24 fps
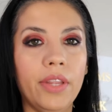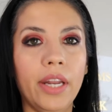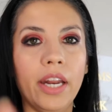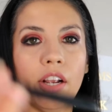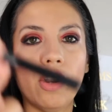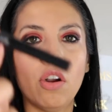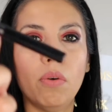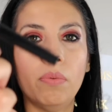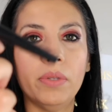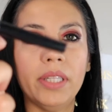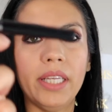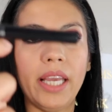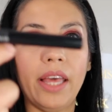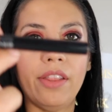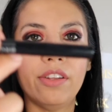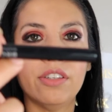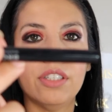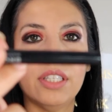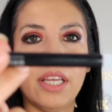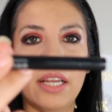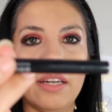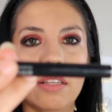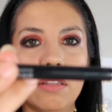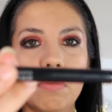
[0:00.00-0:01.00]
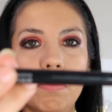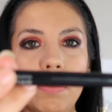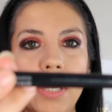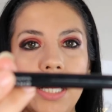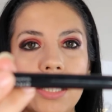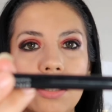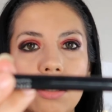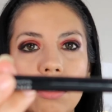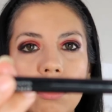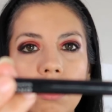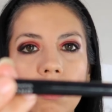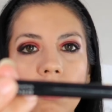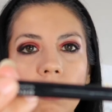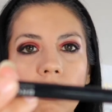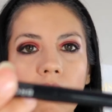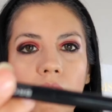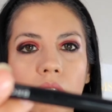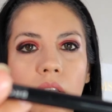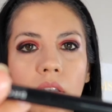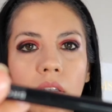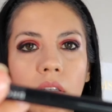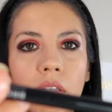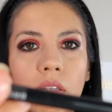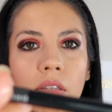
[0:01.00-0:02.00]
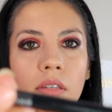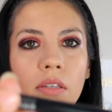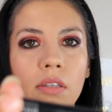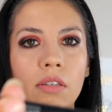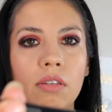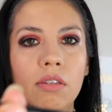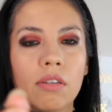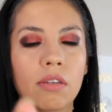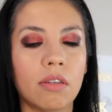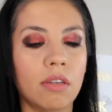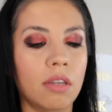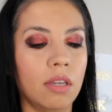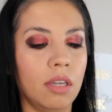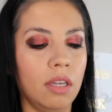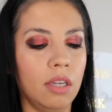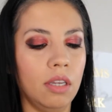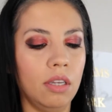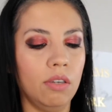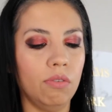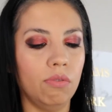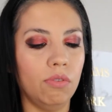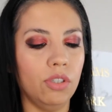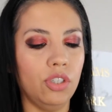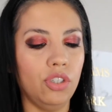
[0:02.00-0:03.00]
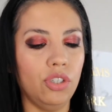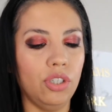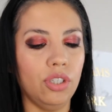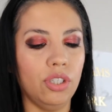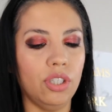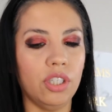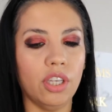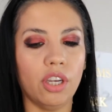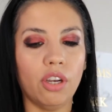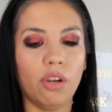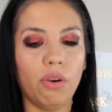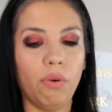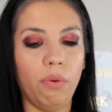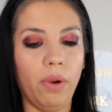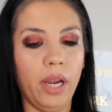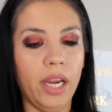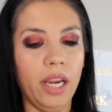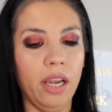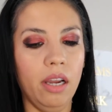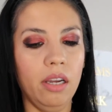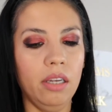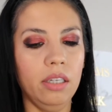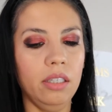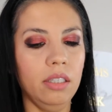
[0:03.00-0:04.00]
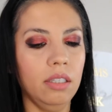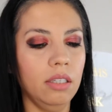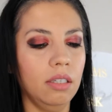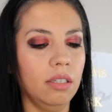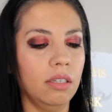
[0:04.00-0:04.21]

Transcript: Then I go with the other side of the pencil, which is the crayon.